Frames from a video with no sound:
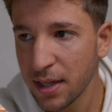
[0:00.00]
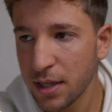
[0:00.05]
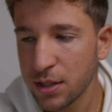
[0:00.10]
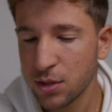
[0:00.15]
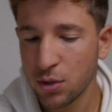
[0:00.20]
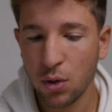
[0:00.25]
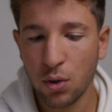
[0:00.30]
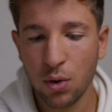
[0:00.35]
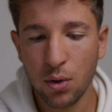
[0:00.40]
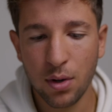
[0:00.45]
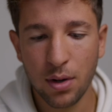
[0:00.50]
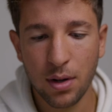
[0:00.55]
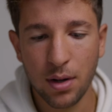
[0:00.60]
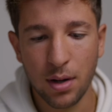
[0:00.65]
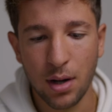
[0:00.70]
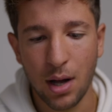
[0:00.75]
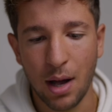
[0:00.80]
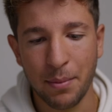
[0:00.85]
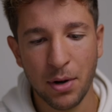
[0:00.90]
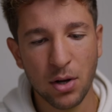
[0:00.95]
So
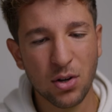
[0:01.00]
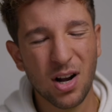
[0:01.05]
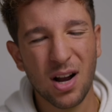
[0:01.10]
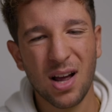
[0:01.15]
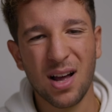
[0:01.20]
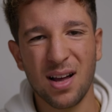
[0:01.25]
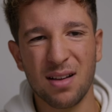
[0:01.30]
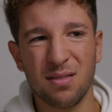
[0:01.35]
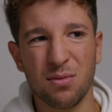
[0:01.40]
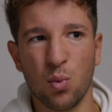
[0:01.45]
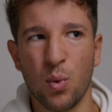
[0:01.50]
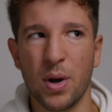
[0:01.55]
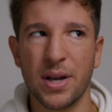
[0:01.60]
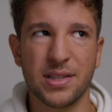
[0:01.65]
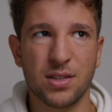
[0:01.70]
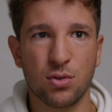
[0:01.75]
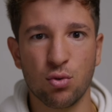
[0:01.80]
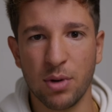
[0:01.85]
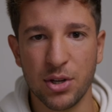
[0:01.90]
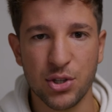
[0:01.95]
I'm not gonna
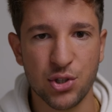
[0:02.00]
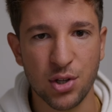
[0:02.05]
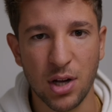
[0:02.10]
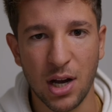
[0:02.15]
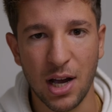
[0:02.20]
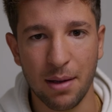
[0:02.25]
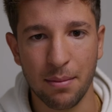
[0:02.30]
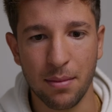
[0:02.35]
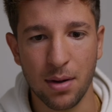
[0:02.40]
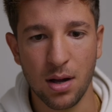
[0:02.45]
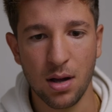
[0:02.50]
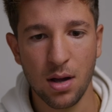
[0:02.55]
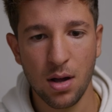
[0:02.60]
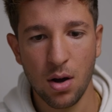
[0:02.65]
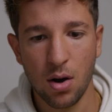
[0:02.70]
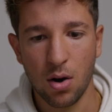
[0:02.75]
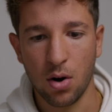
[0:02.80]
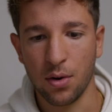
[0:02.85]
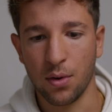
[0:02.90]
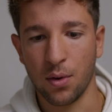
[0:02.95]
waste too much time
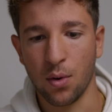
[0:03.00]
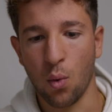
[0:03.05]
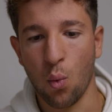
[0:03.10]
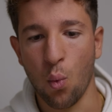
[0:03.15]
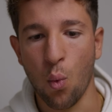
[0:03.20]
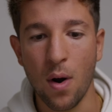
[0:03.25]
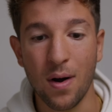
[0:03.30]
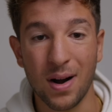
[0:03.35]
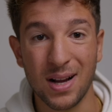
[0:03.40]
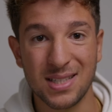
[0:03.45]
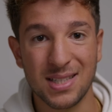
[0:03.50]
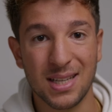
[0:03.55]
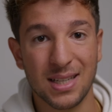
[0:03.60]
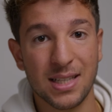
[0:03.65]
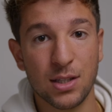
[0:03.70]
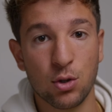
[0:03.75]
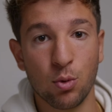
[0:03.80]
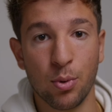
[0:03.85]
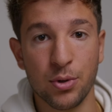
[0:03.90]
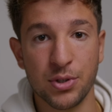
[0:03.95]
on where
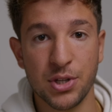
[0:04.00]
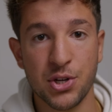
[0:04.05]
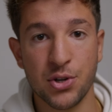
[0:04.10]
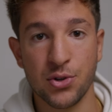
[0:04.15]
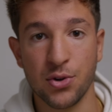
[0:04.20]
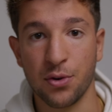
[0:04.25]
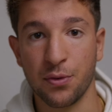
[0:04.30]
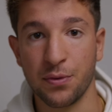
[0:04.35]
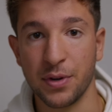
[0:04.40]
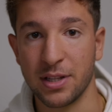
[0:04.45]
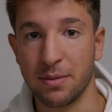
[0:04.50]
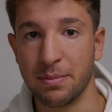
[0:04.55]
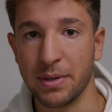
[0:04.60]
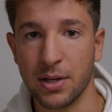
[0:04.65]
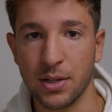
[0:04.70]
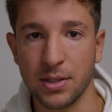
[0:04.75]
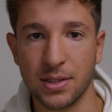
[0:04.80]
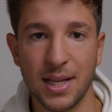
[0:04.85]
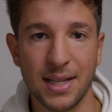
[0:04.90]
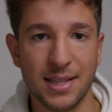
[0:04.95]
exactly to position your feet
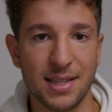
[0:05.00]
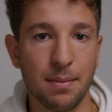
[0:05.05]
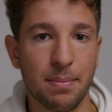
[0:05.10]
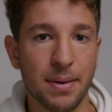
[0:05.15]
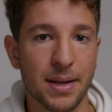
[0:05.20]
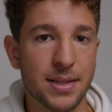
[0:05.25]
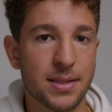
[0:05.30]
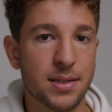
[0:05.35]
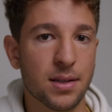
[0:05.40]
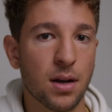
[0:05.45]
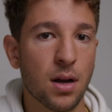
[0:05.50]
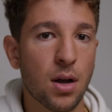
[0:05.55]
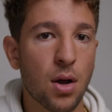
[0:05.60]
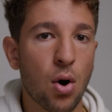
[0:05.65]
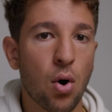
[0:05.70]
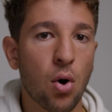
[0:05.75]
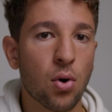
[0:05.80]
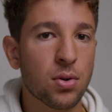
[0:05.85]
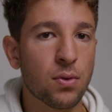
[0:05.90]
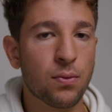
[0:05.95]
because that depends
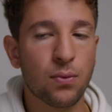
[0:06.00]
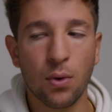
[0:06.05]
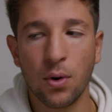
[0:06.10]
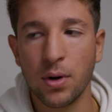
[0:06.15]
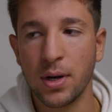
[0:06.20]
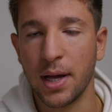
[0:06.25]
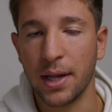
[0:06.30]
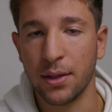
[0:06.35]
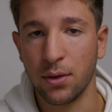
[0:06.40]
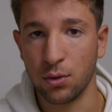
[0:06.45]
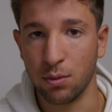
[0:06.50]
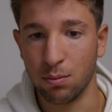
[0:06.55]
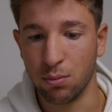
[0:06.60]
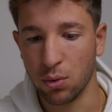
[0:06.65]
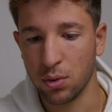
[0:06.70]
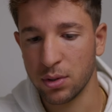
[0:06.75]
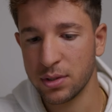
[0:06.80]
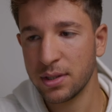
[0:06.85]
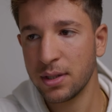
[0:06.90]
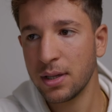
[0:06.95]
on the foil and on the
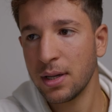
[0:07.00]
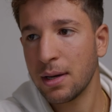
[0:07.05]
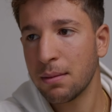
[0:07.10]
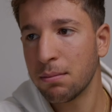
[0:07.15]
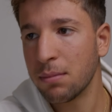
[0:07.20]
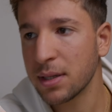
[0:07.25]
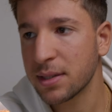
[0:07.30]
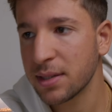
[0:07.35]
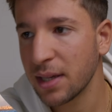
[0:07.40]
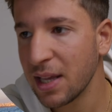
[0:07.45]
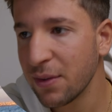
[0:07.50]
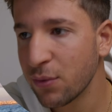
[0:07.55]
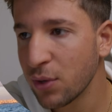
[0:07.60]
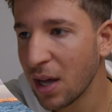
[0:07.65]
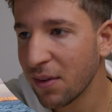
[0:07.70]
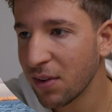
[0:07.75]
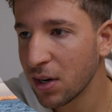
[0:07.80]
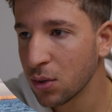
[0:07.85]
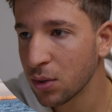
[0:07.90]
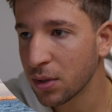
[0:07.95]
board. But if you
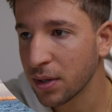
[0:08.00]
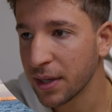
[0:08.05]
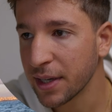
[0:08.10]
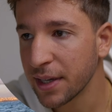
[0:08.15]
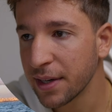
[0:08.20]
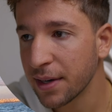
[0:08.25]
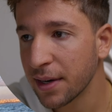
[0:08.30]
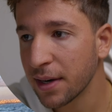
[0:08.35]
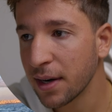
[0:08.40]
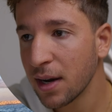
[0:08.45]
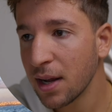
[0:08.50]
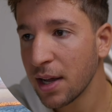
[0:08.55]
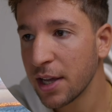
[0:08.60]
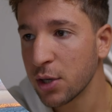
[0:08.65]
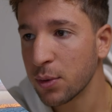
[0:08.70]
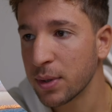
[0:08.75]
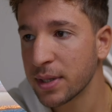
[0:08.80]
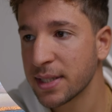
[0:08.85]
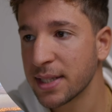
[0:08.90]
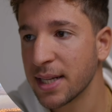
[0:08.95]
have a look here,
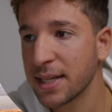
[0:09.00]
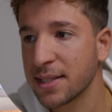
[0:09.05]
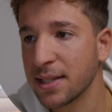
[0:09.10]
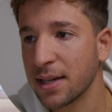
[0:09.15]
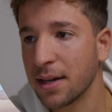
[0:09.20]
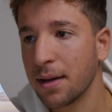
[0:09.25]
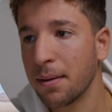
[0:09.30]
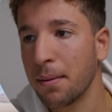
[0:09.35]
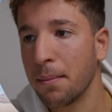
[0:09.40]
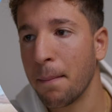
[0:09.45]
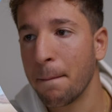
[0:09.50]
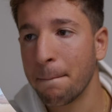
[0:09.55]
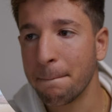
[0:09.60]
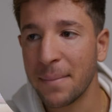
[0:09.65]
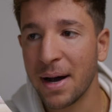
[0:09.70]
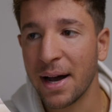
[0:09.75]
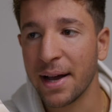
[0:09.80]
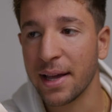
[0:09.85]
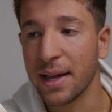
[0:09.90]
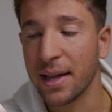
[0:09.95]
you will see that
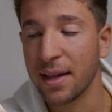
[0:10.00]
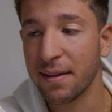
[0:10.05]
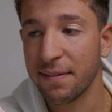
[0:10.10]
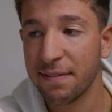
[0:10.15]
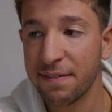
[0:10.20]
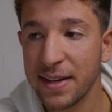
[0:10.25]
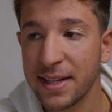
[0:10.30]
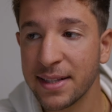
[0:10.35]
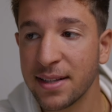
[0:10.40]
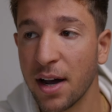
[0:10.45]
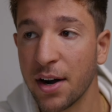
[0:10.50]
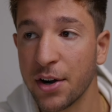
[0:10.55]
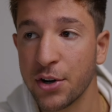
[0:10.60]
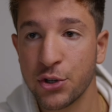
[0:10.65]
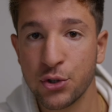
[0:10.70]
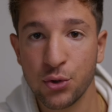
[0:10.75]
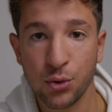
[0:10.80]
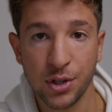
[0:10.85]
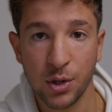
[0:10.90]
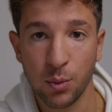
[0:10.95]
my feet are
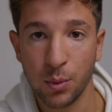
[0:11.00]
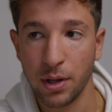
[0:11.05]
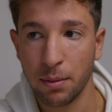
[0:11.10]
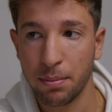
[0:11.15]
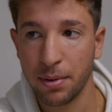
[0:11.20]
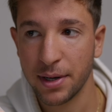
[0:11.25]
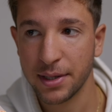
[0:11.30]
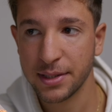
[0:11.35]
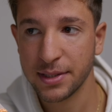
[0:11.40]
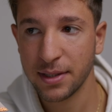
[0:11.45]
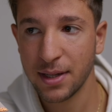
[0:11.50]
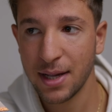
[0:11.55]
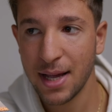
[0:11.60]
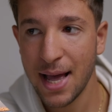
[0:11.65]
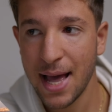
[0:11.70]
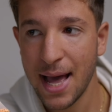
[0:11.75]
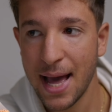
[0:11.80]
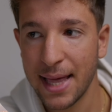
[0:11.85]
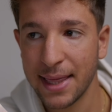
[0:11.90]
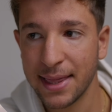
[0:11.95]
shoulder width apart.
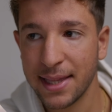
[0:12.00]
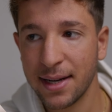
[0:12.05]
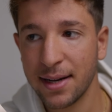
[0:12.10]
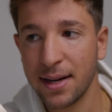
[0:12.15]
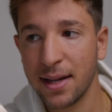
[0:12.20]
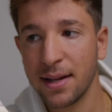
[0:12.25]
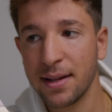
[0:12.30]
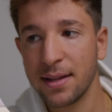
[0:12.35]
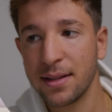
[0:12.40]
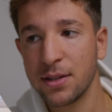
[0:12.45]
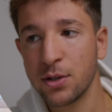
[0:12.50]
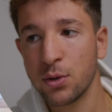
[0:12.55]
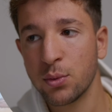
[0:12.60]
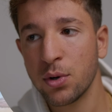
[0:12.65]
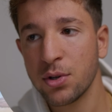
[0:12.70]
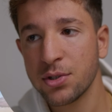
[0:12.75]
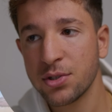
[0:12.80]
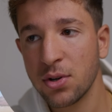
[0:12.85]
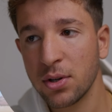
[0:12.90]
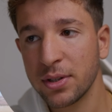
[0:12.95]
And then you will
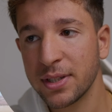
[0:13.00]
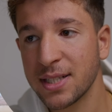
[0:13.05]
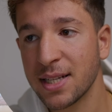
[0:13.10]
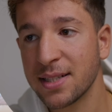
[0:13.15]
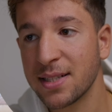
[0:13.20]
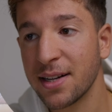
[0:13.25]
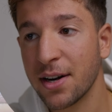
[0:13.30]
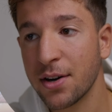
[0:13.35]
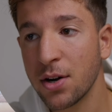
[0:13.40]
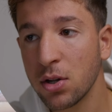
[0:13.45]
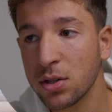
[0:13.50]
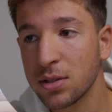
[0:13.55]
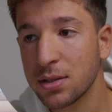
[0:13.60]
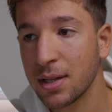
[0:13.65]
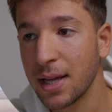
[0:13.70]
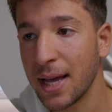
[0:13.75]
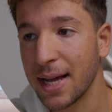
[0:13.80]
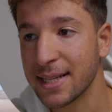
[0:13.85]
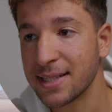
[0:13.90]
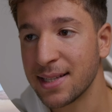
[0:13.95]
also notice that they are not
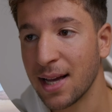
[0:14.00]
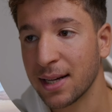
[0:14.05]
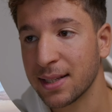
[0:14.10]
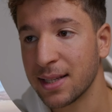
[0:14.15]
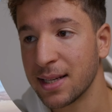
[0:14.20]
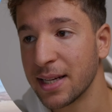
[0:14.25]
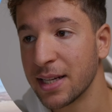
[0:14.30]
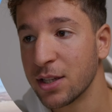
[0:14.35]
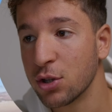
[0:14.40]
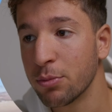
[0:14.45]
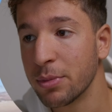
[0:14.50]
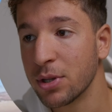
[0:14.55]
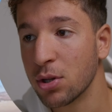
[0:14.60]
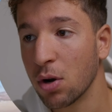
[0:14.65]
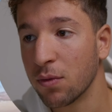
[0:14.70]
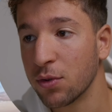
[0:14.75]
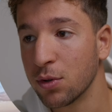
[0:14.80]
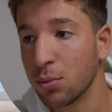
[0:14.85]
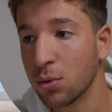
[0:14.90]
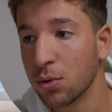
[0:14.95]
exactly in the middle
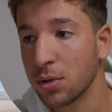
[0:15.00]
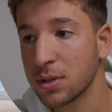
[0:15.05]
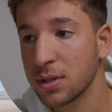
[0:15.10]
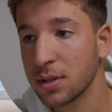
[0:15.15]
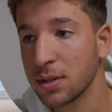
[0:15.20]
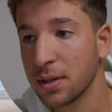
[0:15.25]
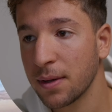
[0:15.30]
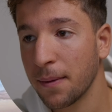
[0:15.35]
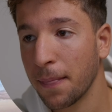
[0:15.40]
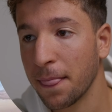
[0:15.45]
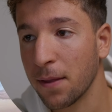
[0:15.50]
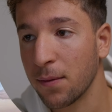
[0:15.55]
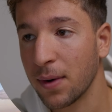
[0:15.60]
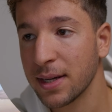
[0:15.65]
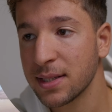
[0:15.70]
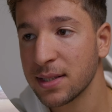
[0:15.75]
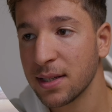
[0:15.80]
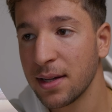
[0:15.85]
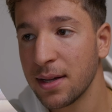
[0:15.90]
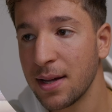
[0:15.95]
of the board,
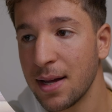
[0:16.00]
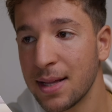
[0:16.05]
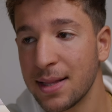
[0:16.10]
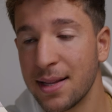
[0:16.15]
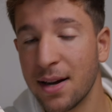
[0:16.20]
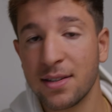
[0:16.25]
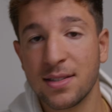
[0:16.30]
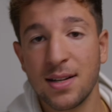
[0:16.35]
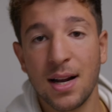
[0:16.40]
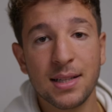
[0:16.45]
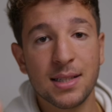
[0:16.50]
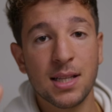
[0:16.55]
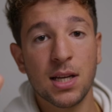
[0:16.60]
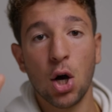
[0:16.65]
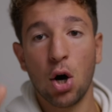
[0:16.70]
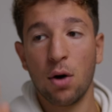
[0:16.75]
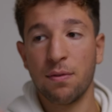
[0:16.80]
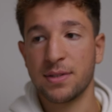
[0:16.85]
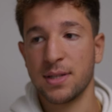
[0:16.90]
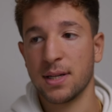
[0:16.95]
right? They are slightly
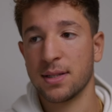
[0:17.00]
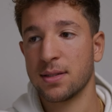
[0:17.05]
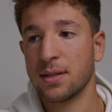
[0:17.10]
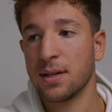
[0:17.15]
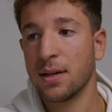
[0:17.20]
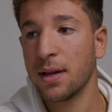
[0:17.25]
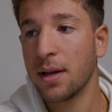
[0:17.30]
offset.